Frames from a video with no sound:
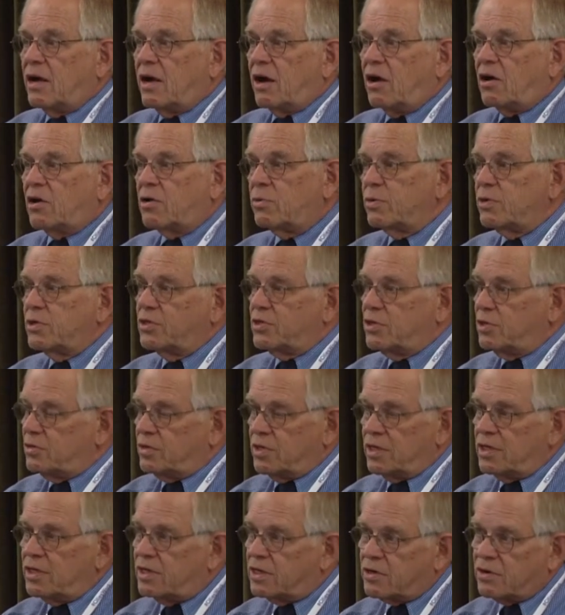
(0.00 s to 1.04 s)
awkward
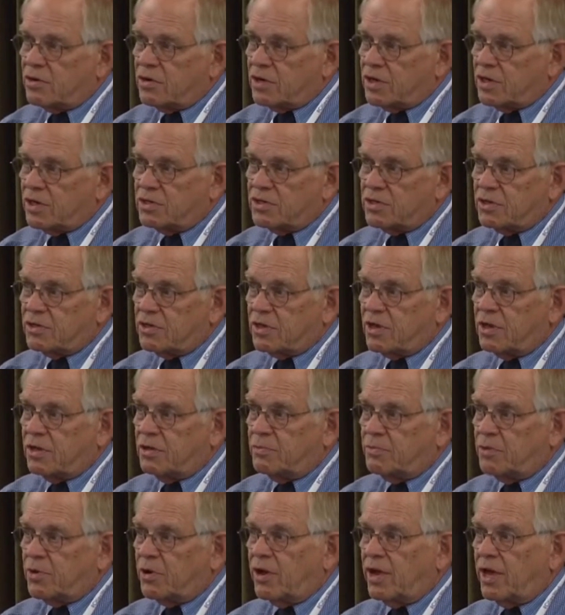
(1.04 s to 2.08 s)
duty, according to the
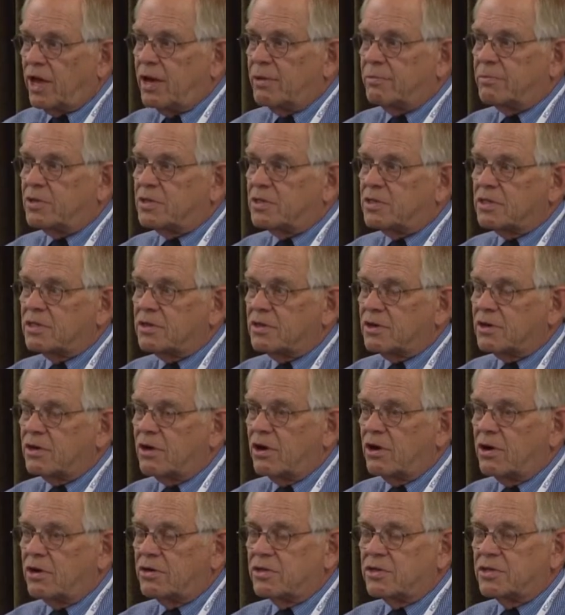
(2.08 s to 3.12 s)
preamble to the
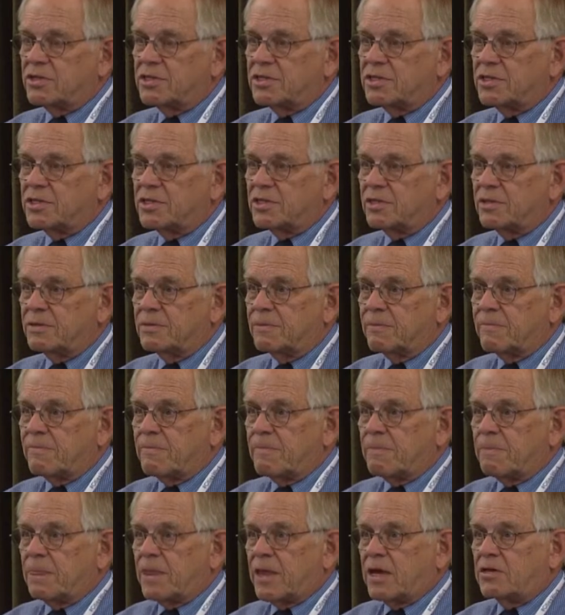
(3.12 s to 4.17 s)
Carter decision,
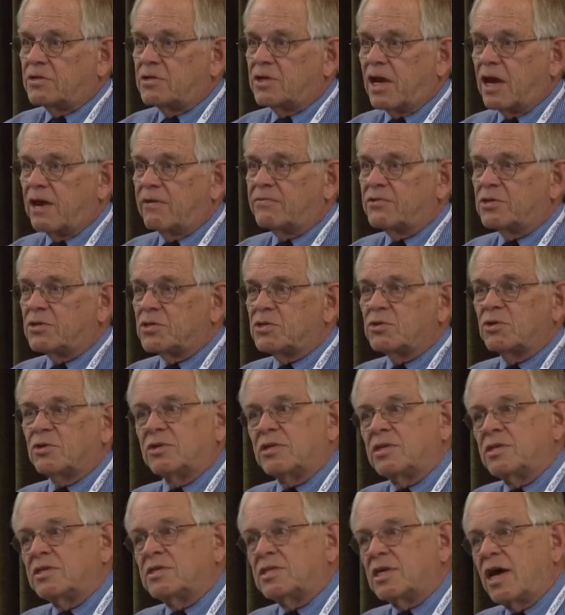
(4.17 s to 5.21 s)
to have to
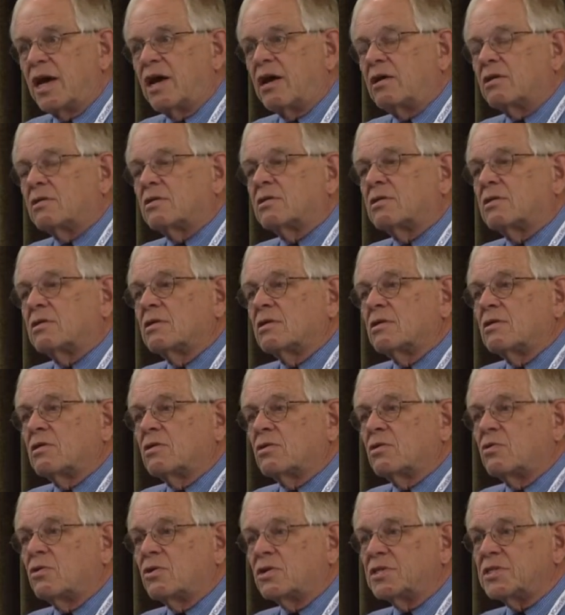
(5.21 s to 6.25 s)
sort this out. The
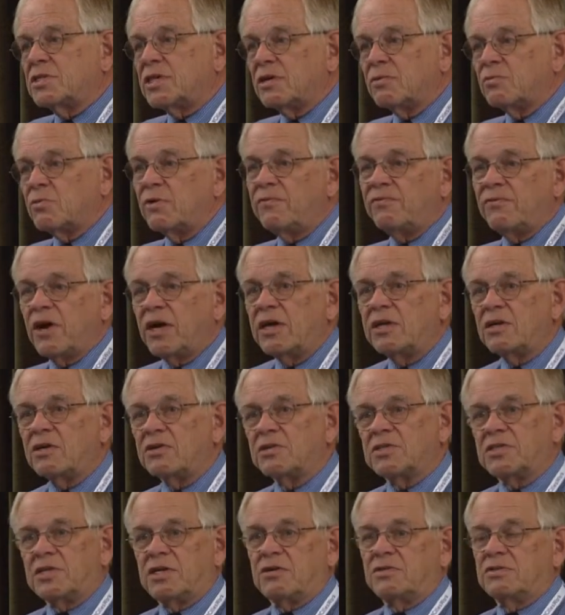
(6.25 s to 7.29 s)
court said, we find
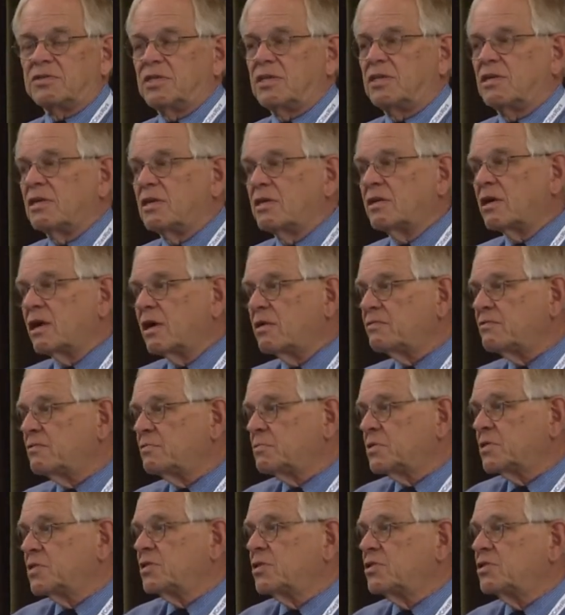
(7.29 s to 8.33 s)
ourselves in an
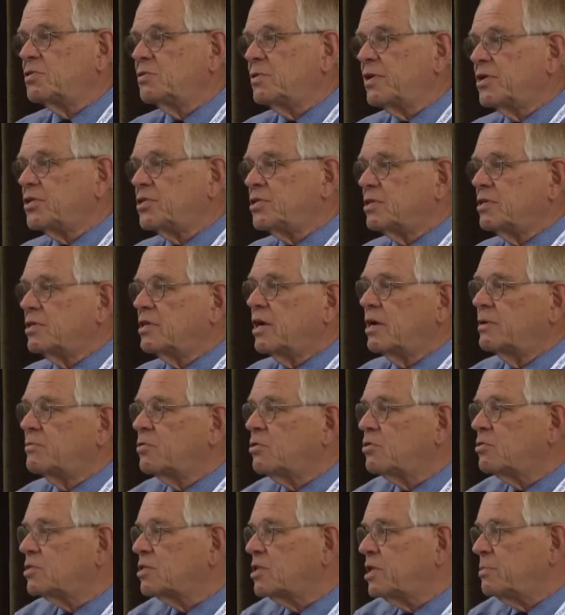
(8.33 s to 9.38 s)
uncomfortable situation. I'm
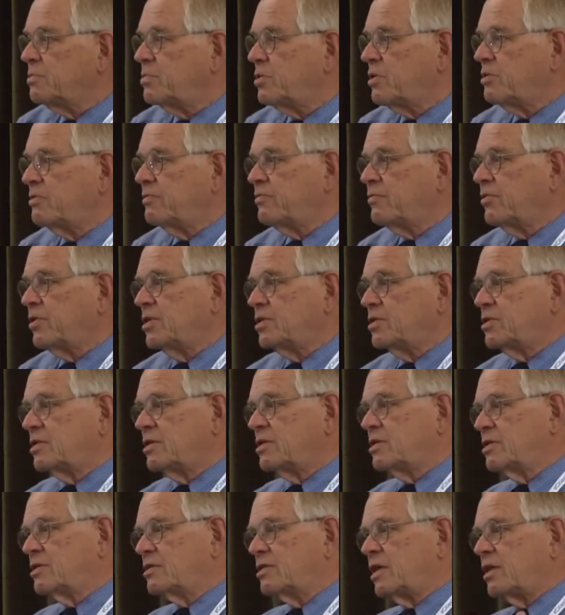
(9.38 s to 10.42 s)
grossly paraphrasing
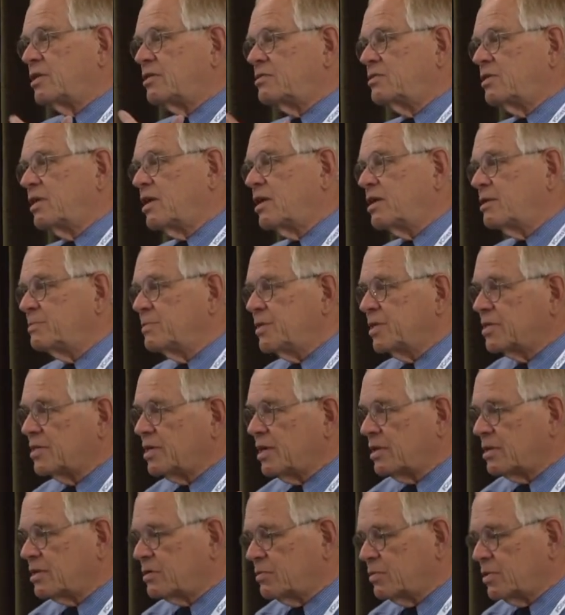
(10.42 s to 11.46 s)
because I don't know how to be as
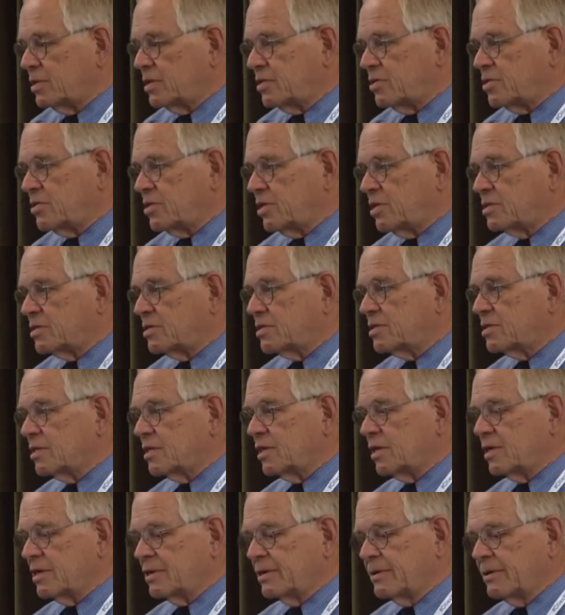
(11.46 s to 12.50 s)
eloquent as Justice
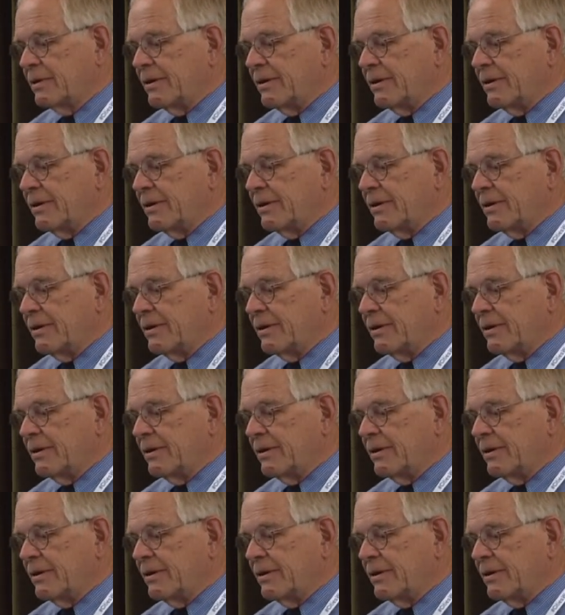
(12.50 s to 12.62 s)
Lee.